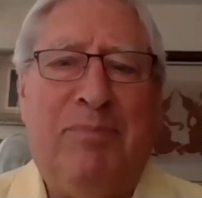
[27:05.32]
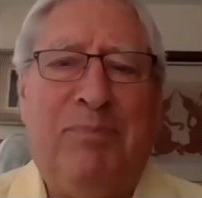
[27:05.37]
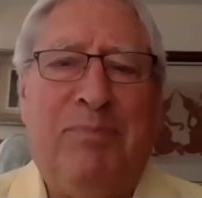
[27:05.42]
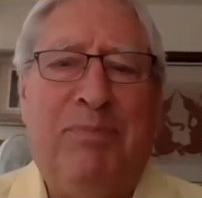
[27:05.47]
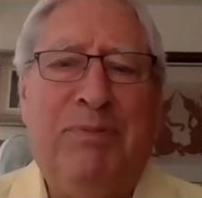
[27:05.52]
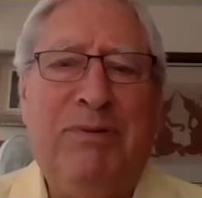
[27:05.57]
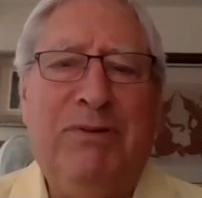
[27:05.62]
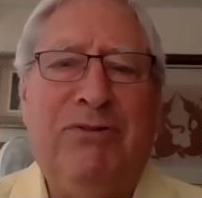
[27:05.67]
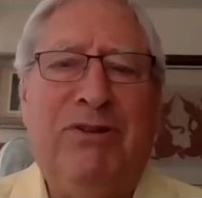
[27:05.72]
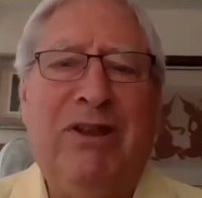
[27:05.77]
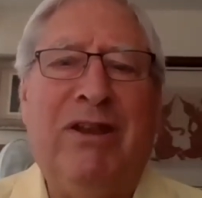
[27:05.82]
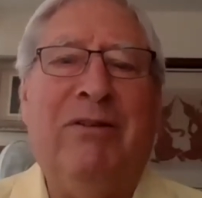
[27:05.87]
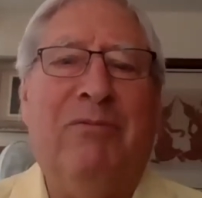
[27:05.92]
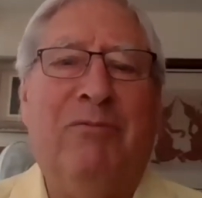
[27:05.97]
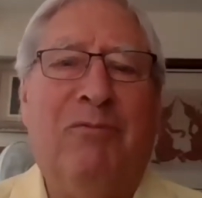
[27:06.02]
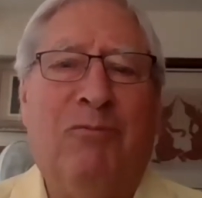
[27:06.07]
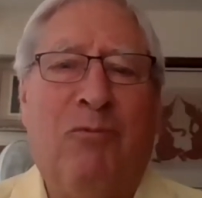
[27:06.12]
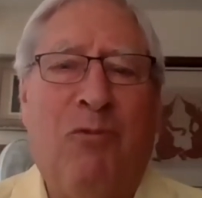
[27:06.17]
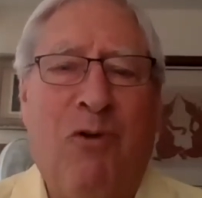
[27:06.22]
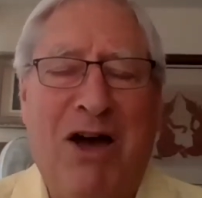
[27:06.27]
You didn't
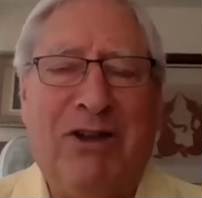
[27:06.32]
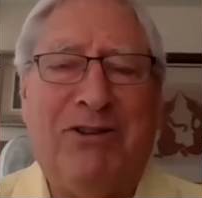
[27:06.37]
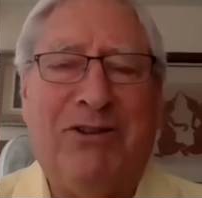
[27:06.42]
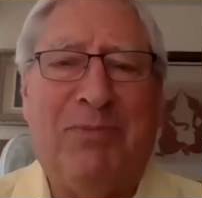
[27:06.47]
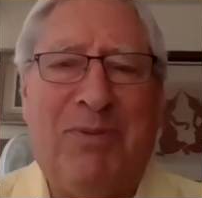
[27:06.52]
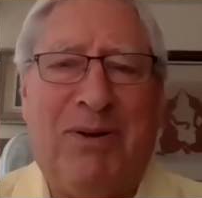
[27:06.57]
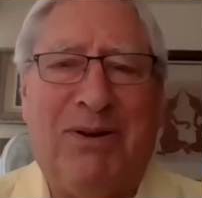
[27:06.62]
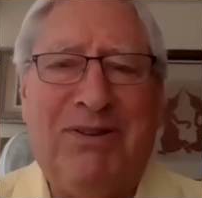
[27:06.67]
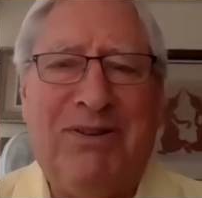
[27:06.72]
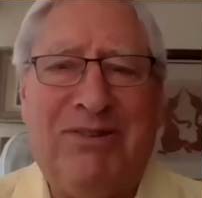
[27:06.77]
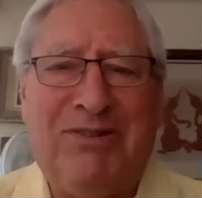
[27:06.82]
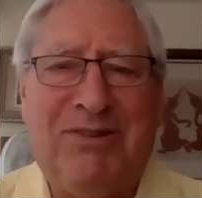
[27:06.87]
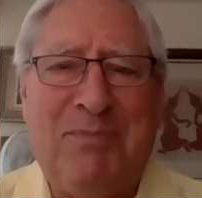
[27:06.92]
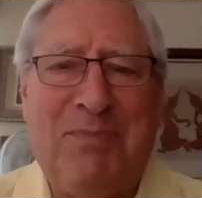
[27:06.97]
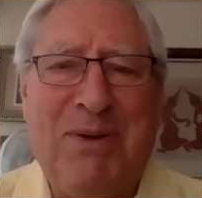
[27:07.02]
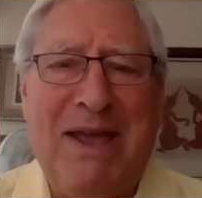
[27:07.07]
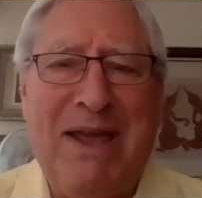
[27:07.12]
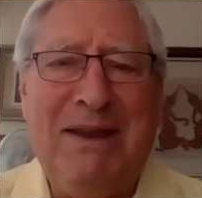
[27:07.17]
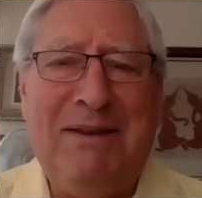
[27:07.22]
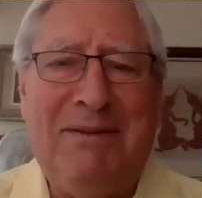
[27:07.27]
want to
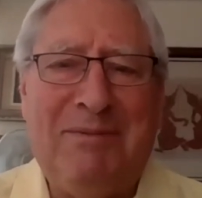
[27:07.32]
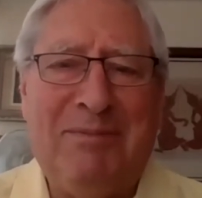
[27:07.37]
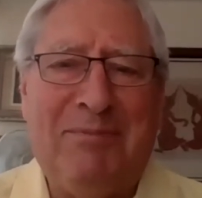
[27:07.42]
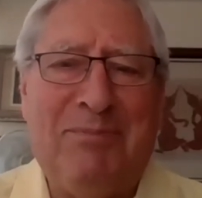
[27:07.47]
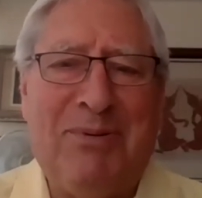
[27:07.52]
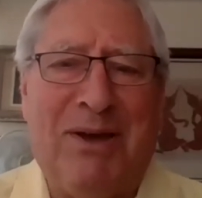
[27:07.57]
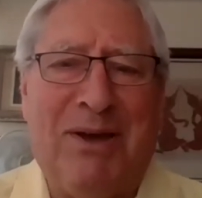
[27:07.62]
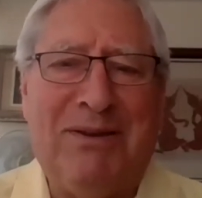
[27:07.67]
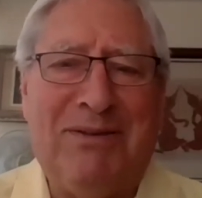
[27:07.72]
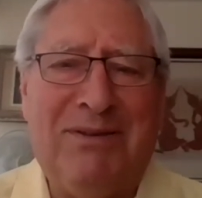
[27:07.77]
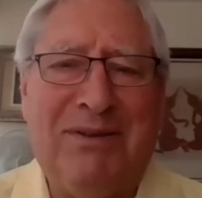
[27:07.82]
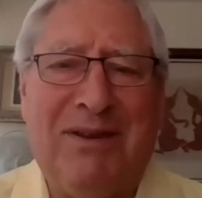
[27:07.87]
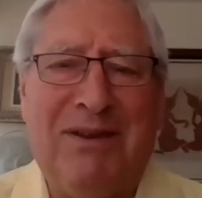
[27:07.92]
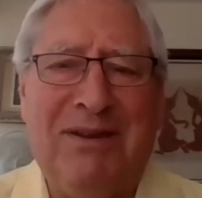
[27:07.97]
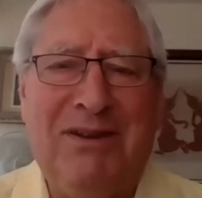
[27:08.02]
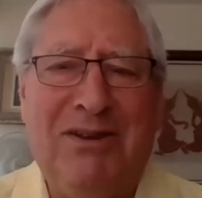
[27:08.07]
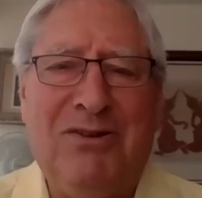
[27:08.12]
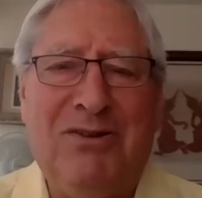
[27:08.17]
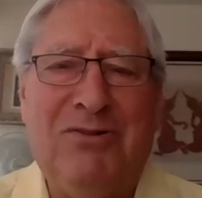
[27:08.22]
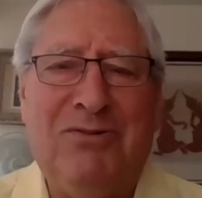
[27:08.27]
participate, but
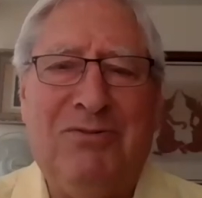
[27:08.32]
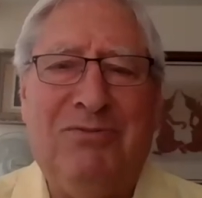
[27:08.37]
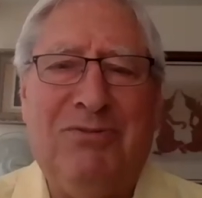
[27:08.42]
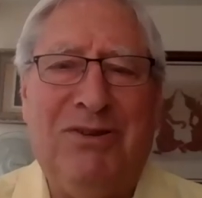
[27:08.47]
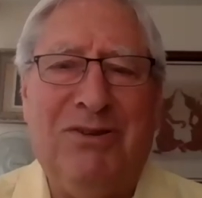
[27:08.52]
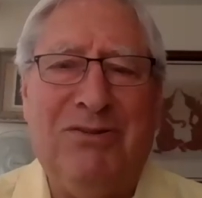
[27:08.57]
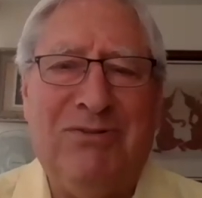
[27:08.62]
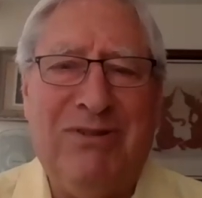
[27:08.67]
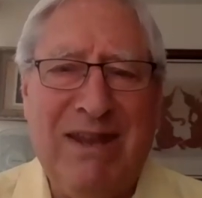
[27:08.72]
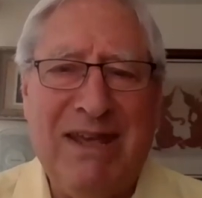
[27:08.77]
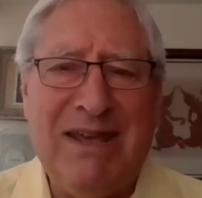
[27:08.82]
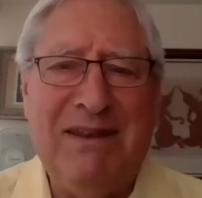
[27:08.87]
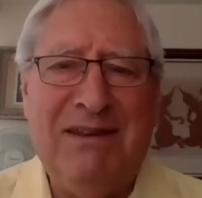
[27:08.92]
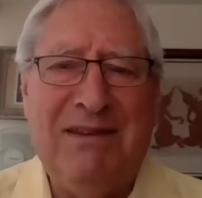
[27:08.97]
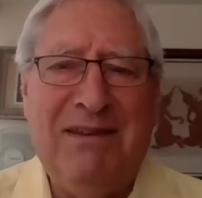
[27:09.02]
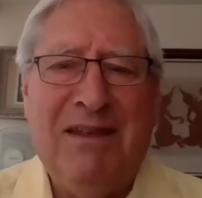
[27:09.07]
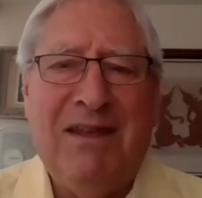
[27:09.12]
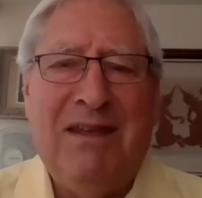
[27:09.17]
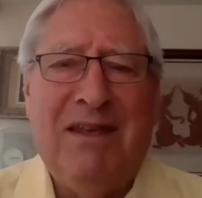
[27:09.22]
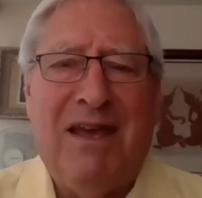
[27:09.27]
you did.
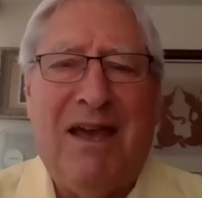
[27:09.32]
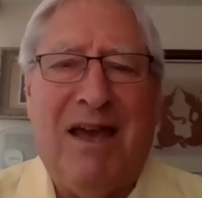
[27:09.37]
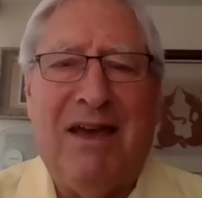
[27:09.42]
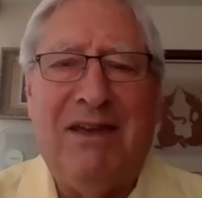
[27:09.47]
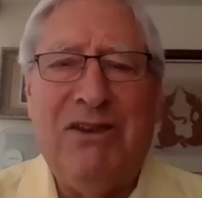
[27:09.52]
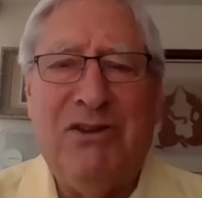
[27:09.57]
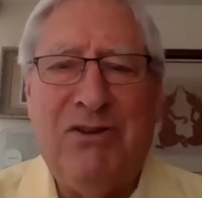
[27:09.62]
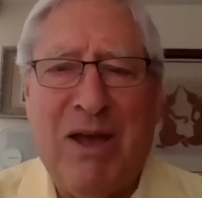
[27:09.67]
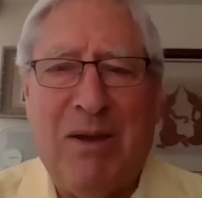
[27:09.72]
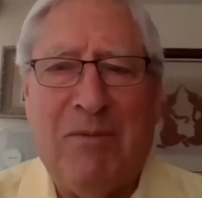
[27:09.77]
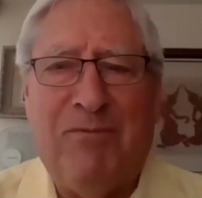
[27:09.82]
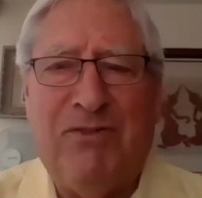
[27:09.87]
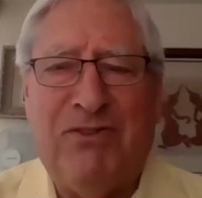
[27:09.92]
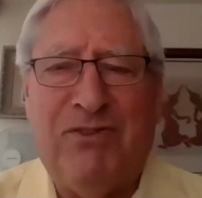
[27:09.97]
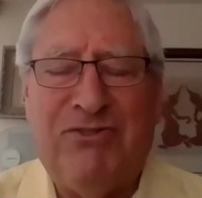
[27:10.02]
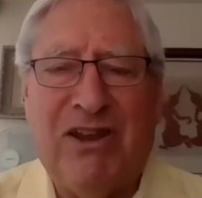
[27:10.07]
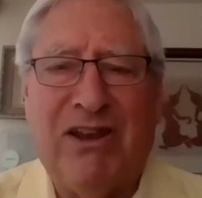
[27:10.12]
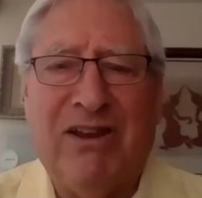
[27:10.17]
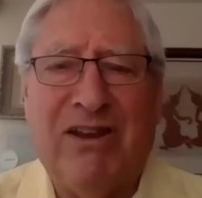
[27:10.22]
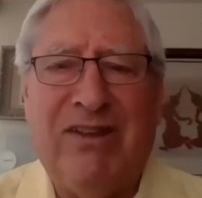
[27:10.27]
You helped
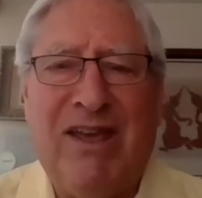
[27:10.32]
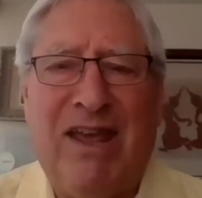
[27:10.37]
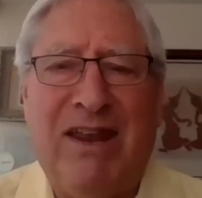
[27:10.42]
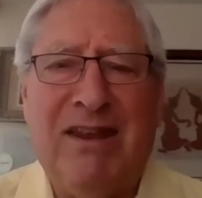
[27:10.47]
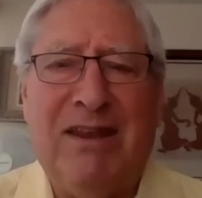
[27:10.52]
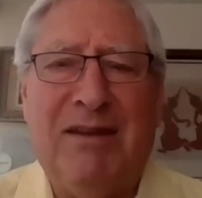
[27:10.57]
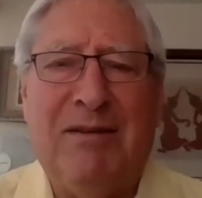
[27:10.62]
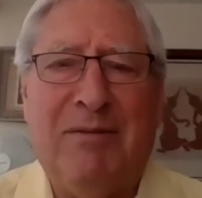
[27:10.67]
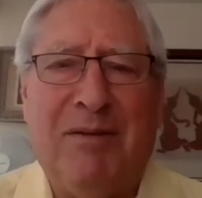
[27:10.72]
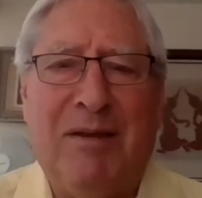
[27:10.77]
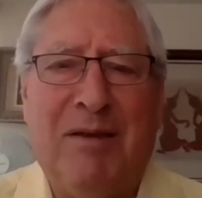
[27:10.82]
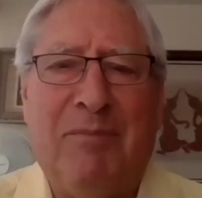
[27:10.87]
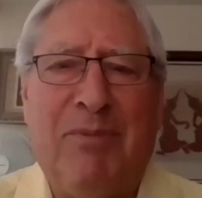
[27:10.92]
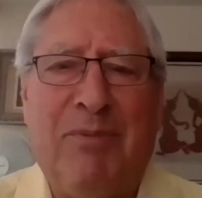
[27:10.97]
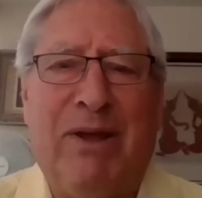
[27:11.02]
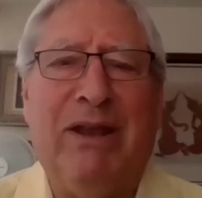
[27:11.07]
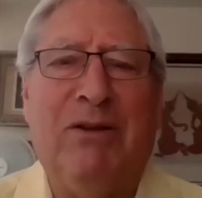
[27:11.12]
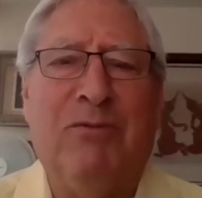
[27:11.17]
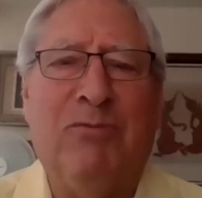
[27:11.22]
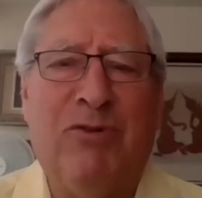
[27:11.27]
facilitate it,
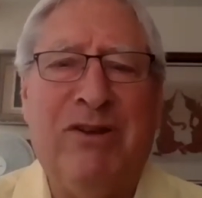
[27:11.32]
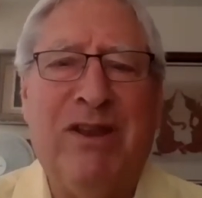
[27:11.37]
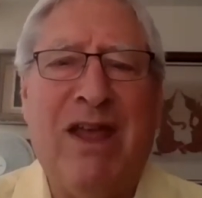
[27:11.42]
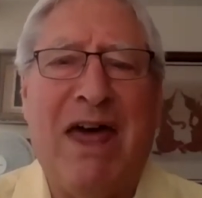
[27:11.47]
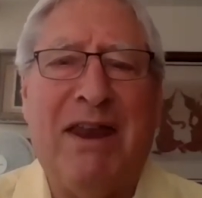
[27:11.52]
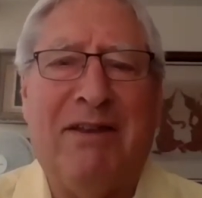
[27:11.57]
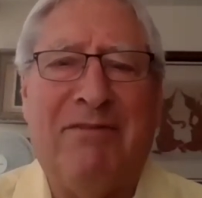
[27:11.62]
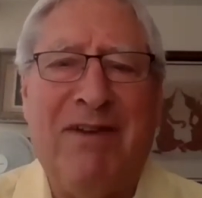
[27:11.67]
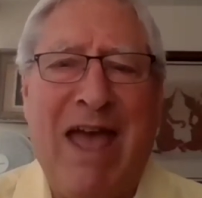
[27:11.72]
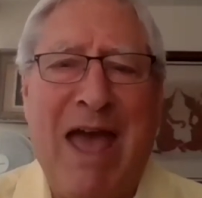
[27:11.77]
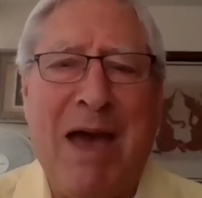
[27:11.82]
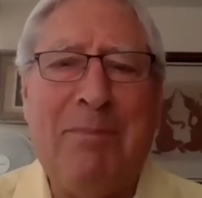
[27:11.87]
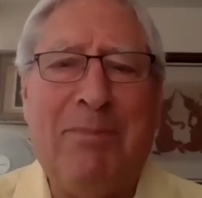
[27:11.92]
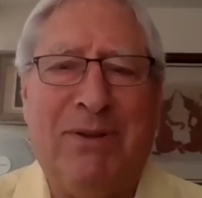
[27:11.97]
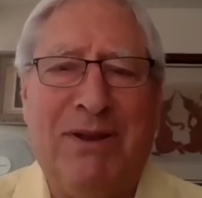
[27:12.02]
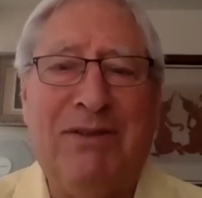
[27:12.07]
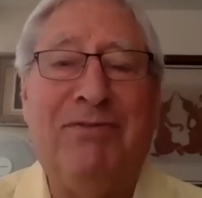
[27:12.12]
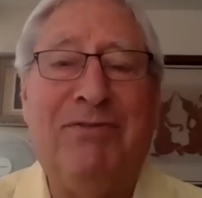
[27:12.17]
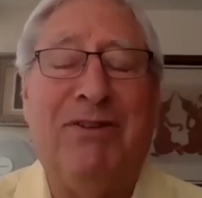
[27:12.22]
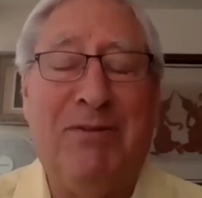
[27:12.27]
but it would not have
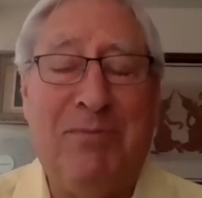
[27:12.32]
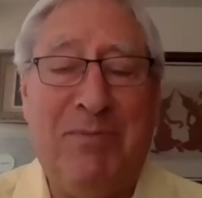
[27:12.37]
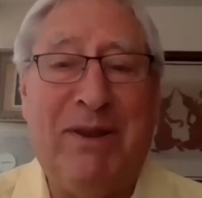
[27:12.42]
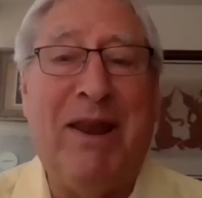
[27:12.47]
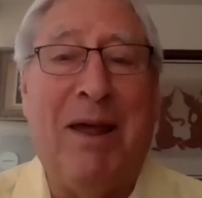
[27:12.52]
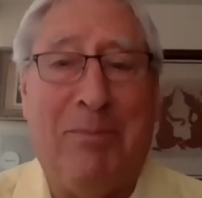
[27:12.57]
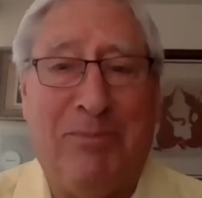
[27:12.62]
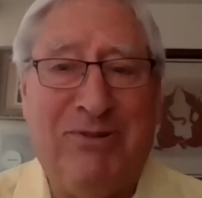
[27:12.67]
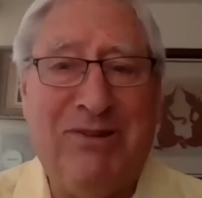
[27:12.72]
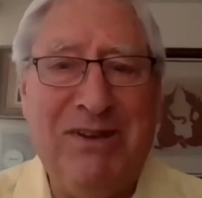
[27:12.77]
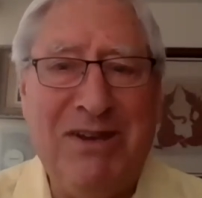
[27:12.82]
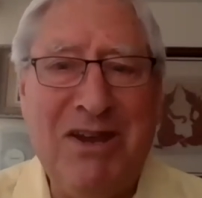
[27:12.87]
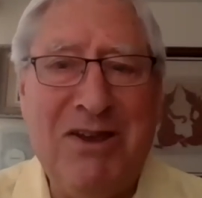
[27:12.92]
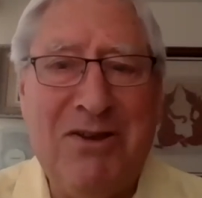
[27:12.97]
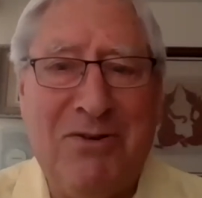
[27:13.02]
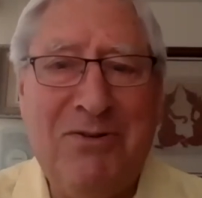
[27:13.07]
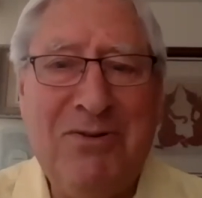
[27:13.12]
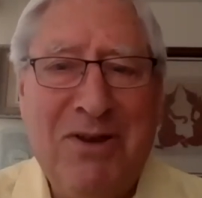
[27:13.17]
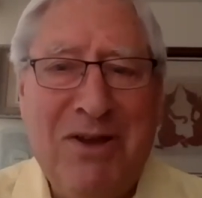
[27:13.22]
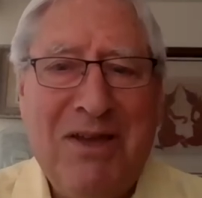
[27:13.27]
happened if it had been up to
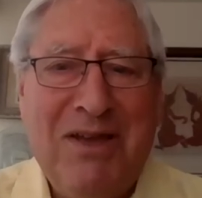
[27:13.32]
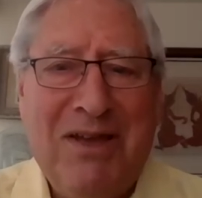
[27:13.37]
you.